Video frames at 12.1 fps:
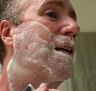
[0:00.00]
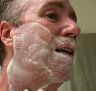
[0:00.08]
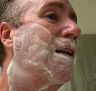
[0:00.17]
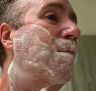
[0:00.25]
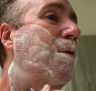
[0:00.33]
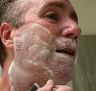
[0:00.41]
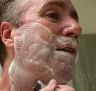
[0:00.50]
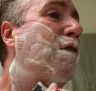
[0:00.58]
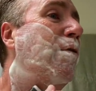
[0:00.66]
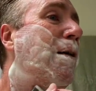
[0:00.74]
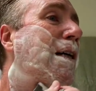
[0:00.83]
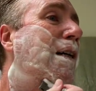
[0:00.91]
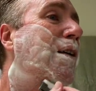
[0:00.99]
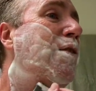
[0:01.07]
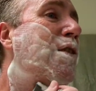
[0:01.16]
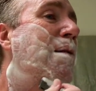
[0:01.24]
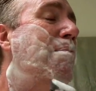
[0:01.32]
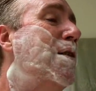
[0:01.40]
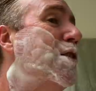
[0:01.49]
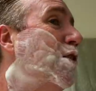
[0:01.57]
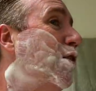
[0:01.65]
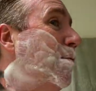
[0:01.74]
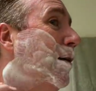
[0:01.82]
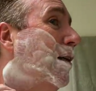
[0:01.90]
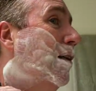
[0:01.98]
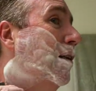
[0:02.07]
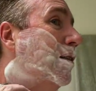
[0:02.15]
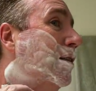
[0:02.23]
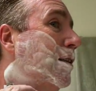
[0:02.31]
I'm ready for my close-up, Mr. DeMille.